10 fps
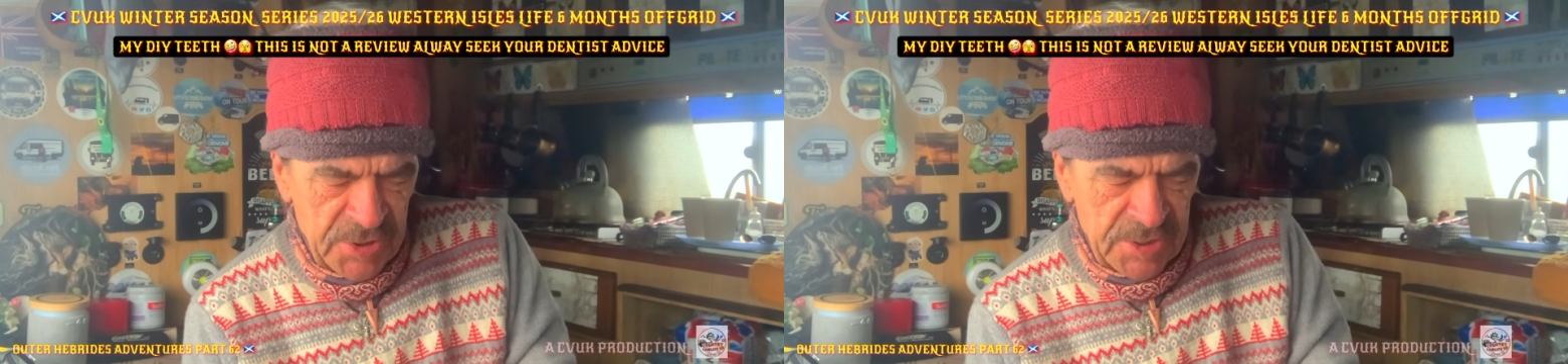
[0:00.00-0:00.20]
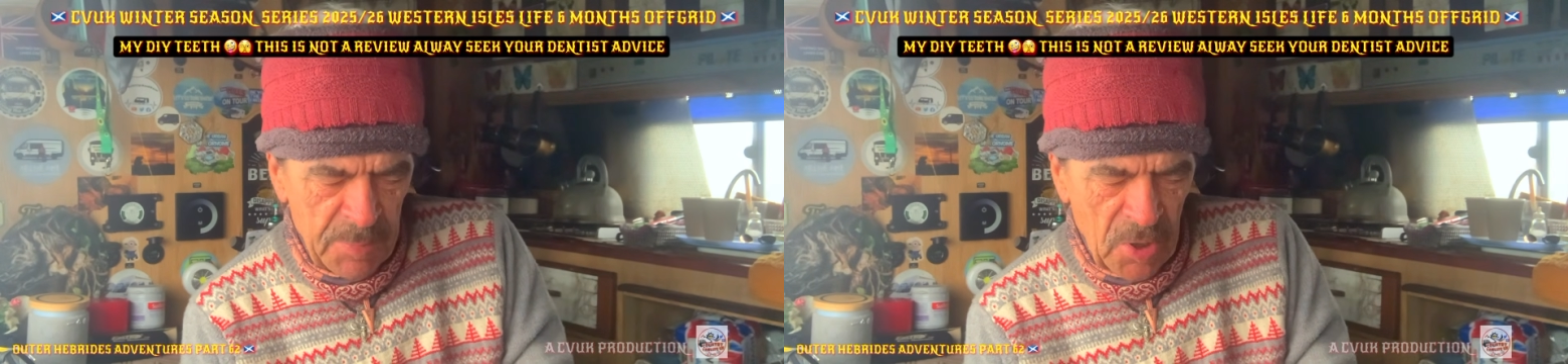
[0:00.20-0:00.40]

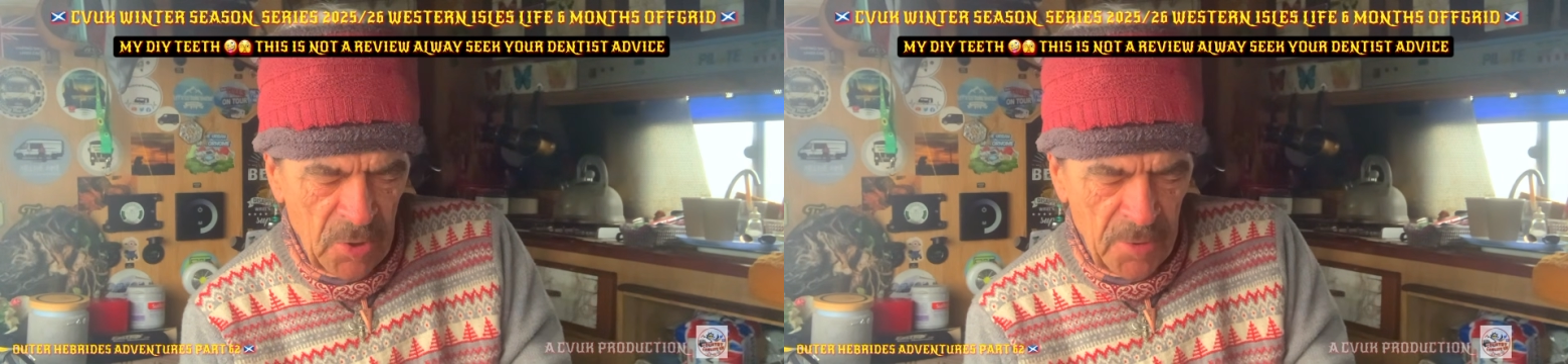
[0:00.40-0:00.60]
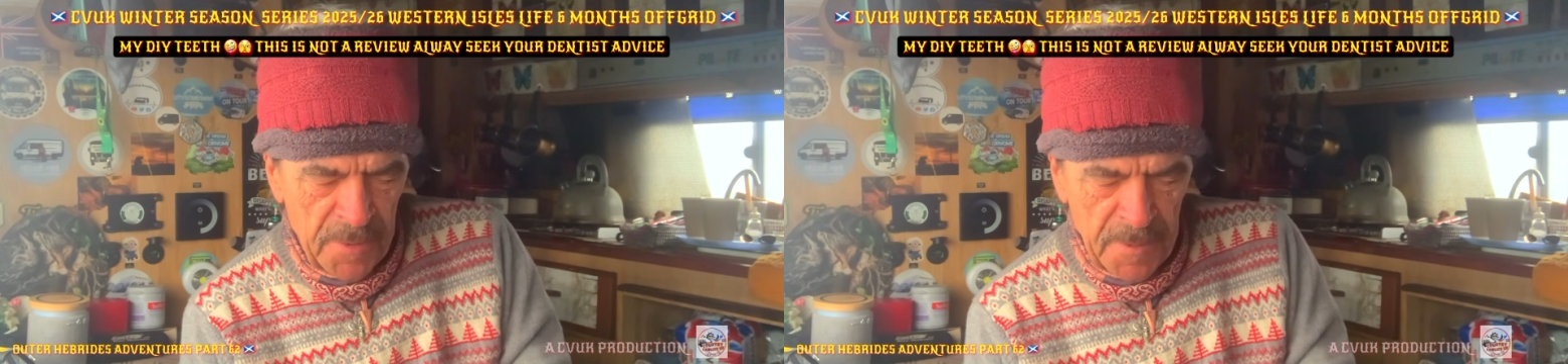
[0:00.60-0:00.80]

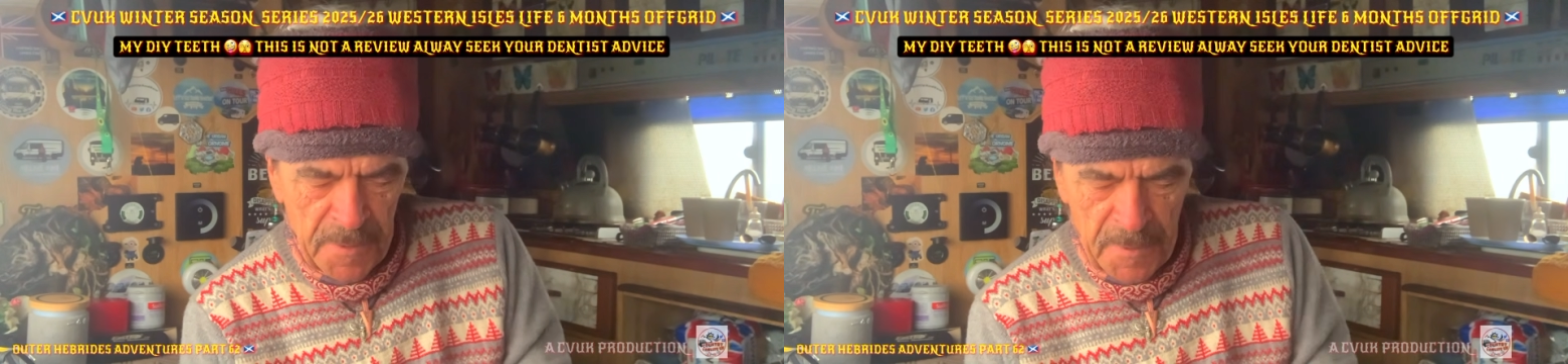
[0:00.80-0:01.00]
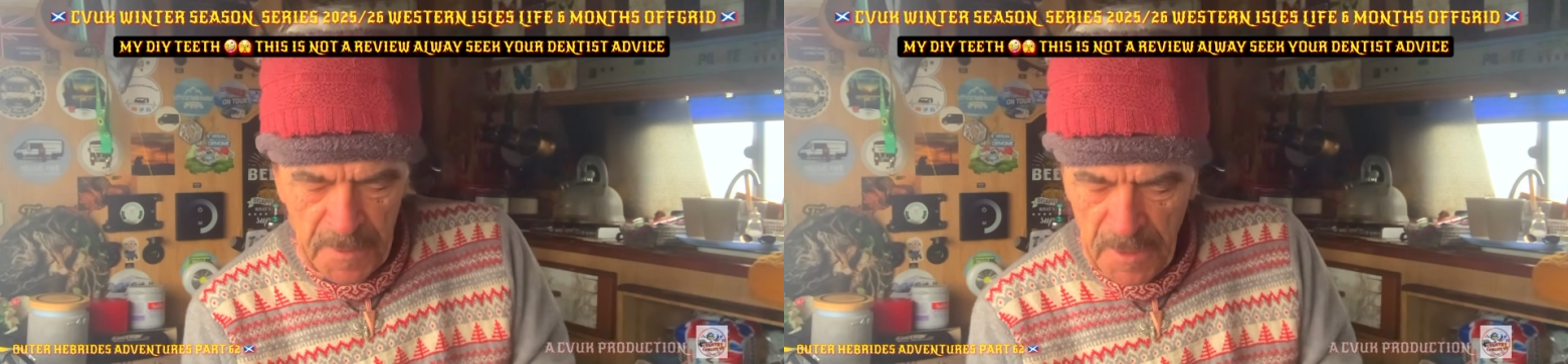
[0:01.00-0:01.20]
Smile.
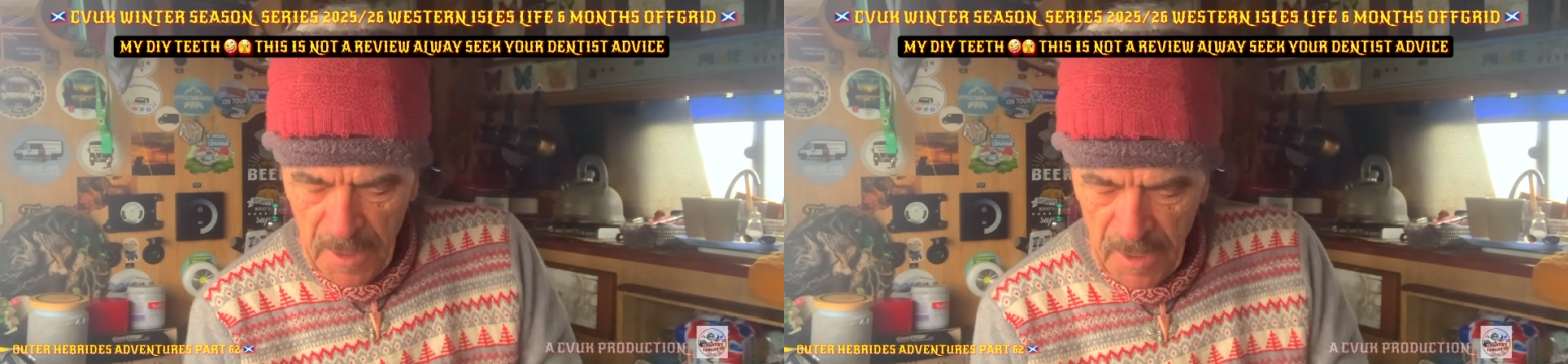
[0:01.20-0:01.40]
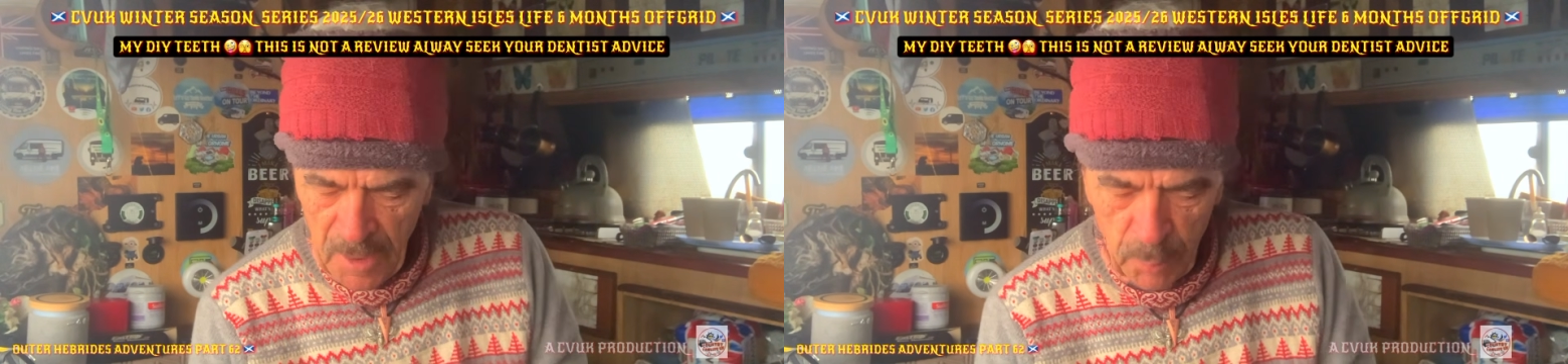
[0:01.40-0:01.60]

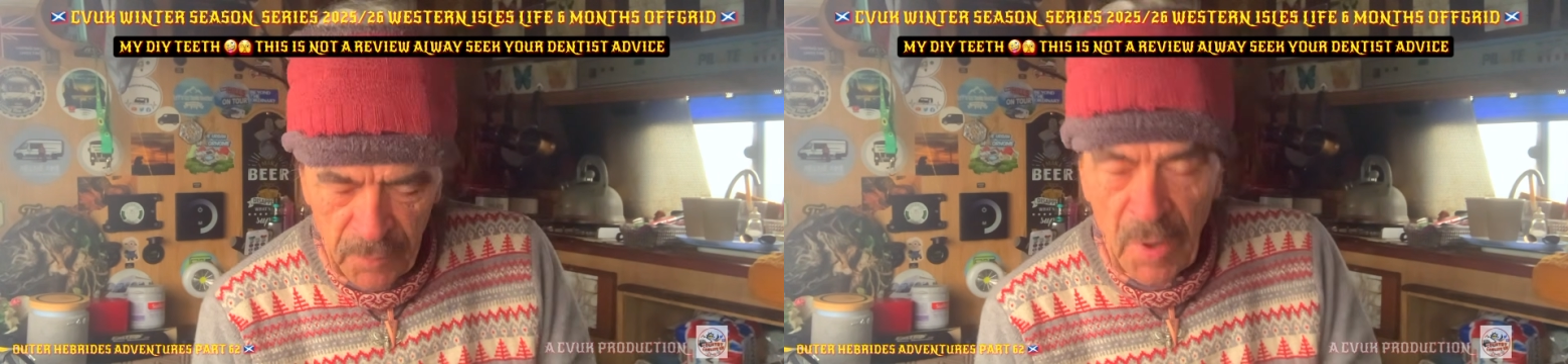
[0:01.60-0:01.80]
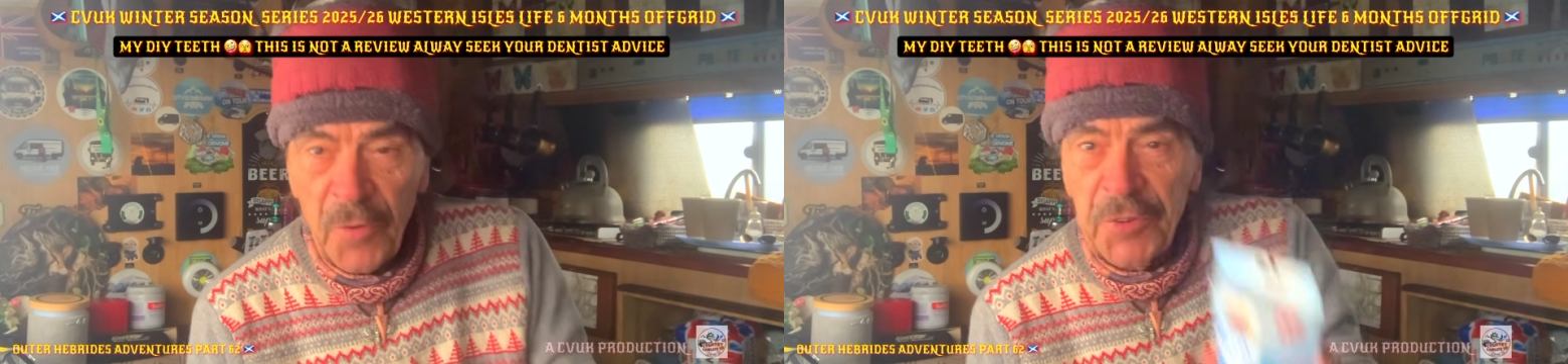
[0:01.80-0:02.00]
We've got the